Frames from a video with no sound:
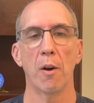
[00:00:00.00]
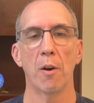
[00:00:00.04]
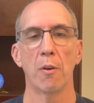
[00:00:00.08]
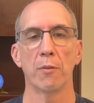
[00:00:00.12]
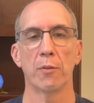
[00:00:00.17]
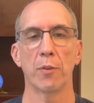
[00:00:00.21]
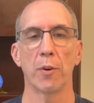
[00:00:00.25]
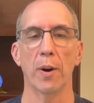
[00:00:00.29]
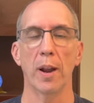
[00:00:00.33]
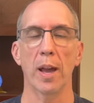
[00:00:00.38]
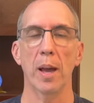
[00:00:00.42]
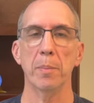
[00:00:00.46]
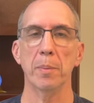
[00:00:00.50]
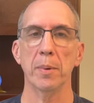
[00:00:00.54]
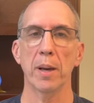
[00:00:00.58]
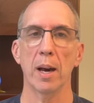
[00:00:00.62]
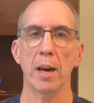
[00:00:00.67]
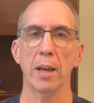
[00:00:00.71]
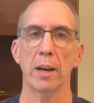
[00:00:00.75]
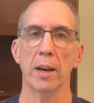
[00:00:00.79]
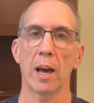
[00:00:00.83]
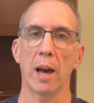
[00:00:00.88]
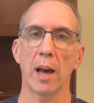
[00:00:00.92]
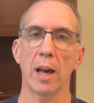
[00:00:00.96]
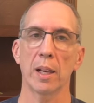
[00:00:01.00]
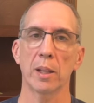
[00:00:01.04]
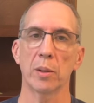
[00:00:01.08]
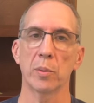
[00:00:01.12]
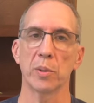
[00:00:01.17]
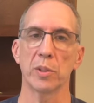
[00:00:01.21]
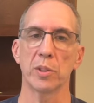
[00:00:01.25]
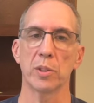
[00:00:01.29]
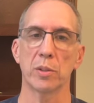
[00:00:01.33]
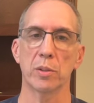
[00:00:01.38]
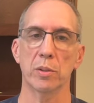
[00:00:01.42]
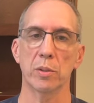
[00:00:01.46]
For Epcot and
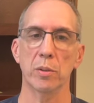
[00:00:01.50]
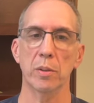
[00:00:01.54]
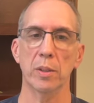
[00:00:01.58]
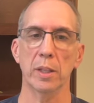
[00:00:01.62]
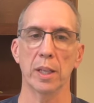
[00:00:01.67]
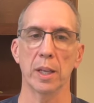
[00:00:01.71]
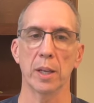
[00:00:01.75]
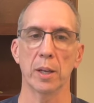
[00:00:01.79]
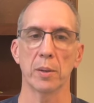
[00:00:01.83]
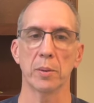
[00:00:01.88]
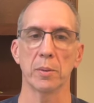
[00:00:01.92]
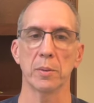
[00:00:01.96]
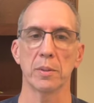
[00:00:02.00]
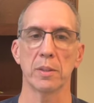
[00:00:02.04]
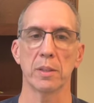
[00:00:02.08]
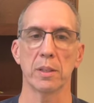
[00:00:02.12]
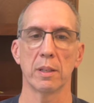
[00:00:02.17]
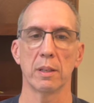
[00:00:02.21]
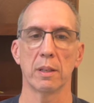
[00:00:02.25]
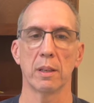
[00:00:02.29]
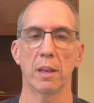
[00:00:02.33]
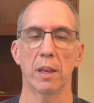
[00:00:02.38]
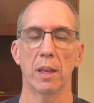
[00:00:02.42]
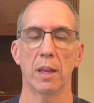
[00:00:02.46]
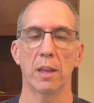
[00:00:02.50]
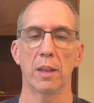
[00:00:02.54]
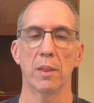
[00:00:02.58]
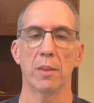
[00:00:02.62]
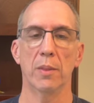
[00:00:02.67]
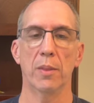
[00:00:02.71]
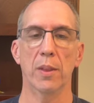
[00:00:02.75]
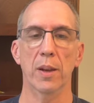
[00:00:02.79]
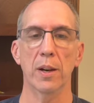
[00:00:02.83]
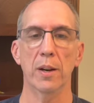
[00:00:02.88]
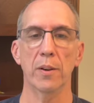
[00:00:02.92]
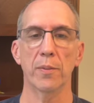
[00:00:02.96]
Hollywood Studios,
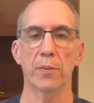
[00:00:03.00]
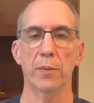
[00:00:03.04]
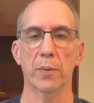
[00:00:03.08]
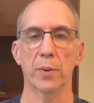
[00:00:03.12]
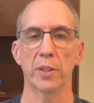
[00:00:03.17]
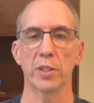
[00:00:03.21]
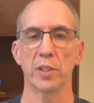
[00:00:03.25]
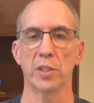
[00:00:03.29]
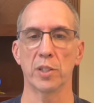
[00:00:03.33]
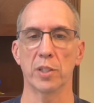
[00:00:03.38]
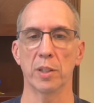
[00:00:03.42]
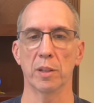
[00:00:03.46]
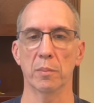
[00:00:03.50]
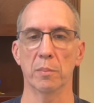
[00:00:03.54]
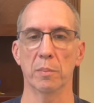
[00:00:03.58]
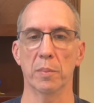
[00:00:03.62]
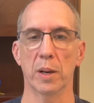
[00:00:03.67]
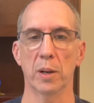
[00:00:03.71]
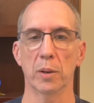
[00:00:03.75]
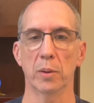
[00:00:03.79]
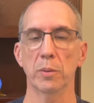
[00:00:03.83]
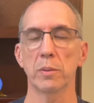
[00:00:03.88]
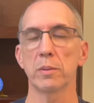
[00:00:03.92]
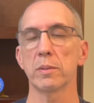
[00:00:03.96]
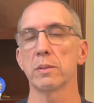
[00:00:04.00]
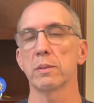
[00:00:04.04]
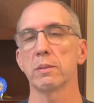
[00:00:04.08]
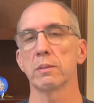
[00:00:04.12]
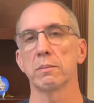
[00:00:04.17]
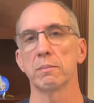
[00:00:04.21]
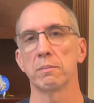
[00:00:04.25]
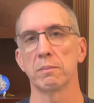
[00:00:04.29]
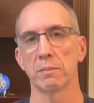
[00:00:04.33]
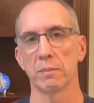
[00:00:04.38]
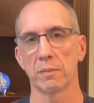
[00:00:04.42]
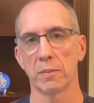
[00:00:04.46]
their Friendship boats,
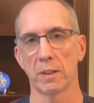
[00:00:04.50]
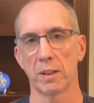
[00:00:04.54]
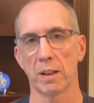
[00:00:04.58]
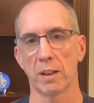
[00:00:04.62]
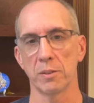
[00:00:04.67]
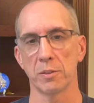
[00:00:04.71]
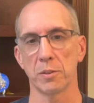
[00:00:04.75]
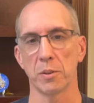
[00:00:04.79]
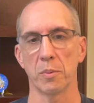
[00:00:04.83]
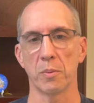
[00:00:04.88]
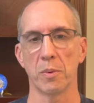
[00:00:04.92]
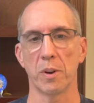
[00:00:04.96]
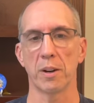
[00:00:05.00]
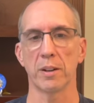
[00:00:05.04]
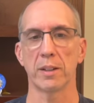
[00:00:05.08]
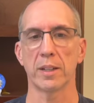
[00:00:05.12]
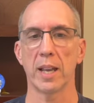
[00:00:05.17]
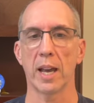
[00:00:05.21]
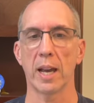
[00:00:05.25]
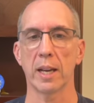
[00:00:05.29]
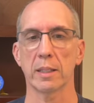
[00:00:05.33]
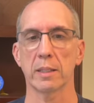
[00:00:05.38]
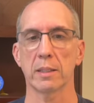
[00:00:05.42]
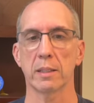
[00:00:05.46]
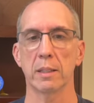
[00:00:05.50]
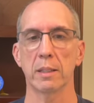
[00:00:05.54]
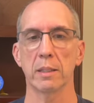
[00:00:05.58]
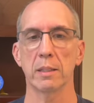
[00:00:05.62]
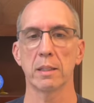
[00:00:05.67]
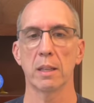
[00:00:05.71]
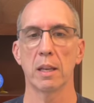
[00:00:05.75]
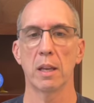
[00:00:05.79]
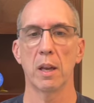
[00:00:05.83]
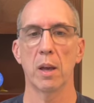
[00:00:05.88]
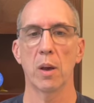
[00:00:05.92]
also water taxis,